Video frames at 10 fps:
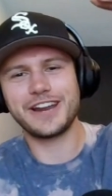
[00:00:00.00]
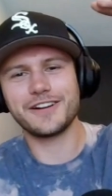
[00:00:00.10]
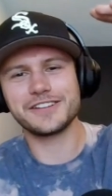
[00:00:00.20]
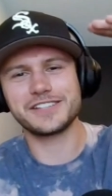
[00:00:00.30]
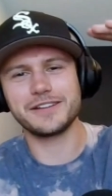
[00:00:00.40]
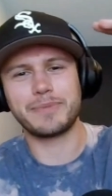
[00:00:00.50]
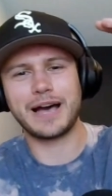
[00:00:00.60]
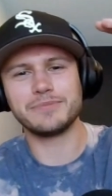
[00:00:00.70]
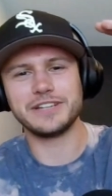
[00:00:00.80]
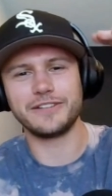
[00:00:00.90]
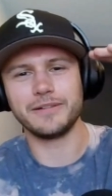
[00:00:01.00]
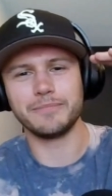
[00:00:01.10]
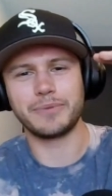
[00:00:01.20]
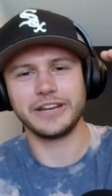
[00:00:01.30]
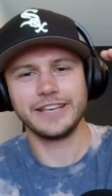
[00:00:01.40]
Harrison, Bob
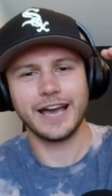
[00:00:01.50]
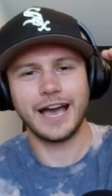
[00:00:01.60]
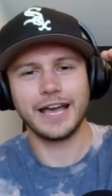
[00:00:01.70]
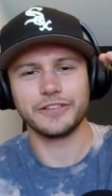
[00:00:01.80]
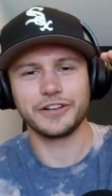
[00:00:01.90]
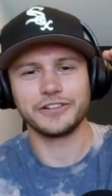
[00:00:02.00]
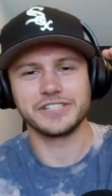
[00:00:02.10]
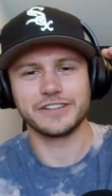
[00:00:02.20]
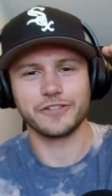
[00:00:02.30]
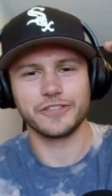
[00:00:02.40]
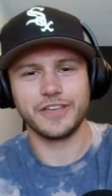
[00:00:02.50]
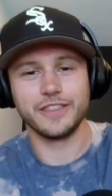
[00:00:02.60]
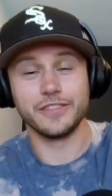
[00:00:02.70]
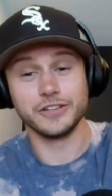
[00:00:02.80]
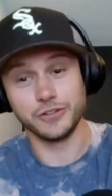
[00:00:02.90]
Dylan, Buddy Guy, a little different
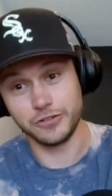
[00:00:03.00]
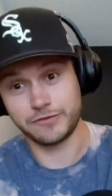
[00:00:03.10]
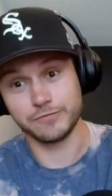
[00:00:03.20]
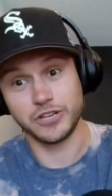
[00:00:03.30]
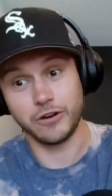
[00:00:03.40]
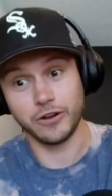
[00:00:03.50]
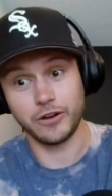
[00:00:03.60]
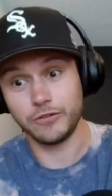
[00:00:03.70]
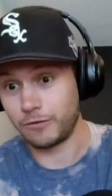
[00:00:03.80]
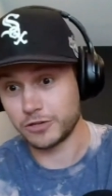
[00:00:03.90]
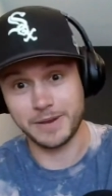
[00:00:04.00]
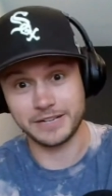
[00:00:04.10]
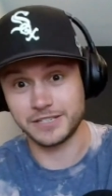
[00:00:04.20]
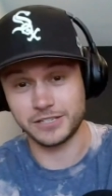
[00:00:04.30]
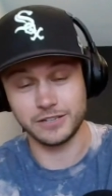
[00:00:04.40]
than the dudes from Toto. No
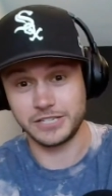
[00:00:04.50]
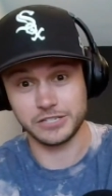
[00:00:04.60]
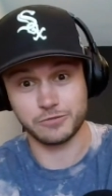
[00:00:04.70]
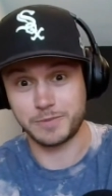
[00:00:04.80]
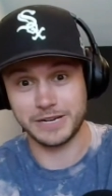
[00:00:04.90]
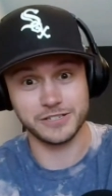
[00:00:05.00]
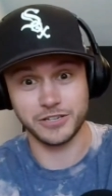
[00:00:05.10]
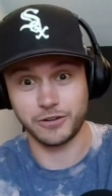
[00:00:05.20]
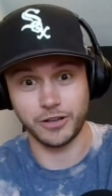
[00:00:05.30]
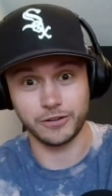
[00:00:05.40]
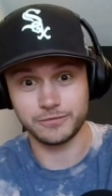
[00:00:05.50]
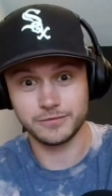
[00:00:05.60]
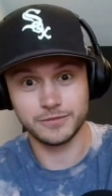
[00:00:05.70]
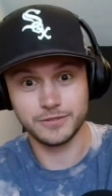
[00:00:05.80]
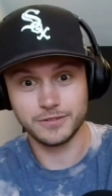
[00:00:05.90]
respect to disrespect to Toto.
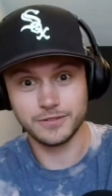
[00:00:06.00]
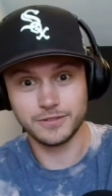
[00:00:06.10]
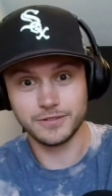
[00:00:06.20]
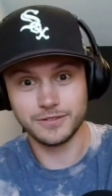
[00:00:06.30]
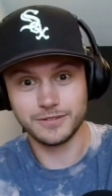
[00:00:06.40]
Yeah.